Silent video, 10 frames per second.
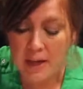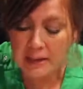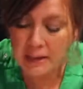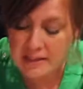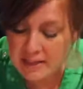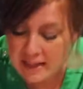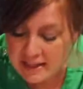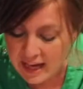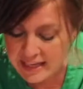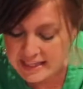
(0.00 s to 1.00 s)
It looks like
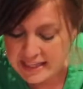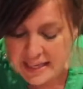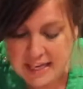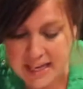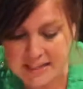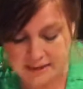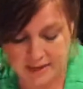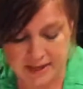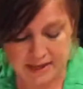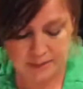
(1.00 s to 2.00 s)
that is it. So
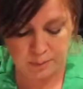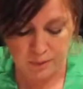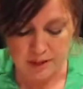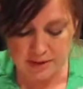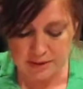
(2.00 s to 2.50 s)
that is 1,